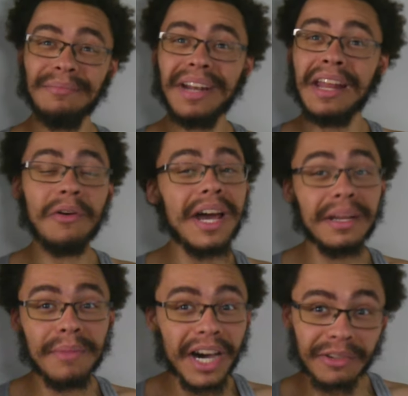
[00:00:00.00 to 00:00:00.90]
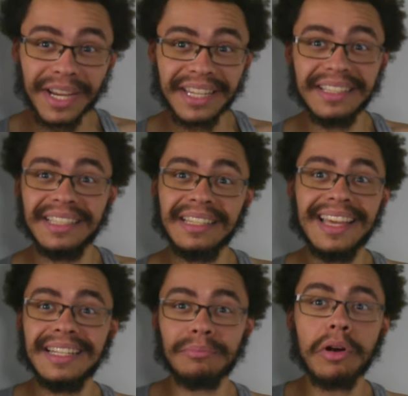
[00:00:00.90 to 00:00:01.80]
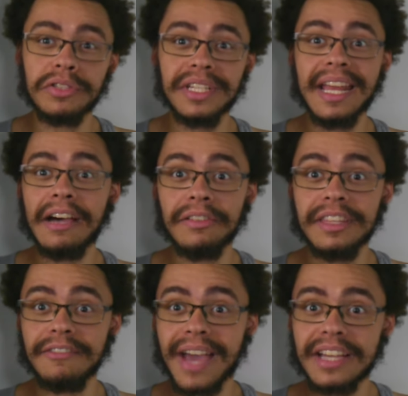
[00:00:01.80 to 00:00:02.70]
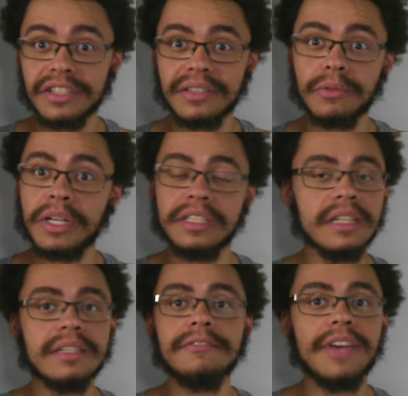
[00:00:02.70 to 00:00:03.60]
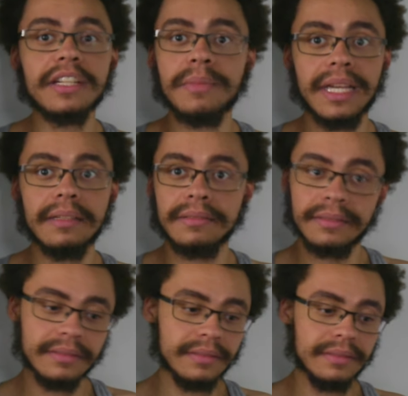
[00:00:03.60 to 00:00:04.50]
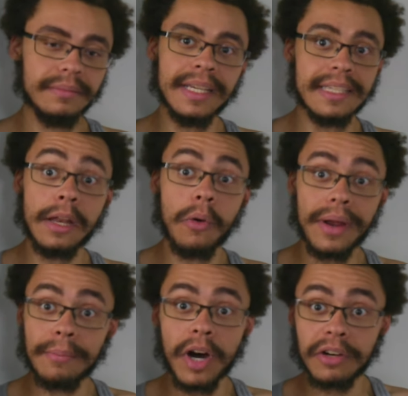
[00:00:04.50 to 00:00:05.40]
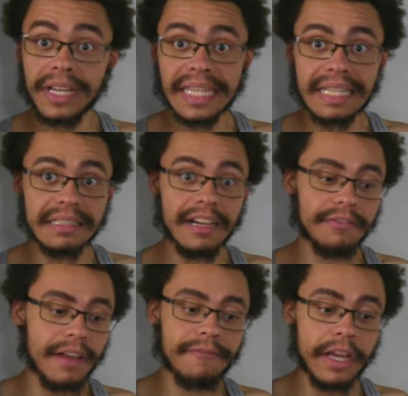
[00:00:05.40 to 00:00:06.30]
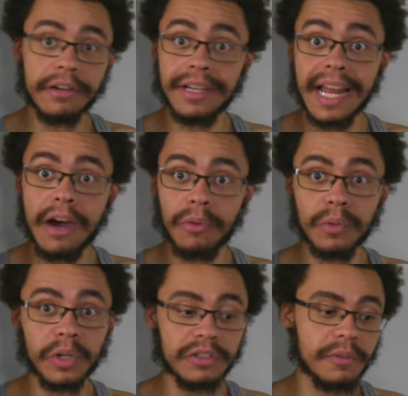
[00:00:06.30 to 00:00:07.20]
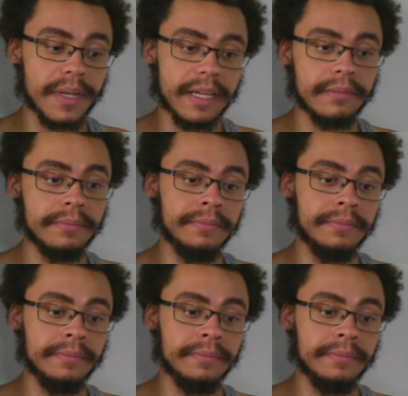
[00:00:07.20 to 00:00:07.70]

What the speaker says: But I know how to moderate it and approach it in a healthy fashion where it doesn't affect me because I know how to moderate that stuff. I figured it out, what works for me.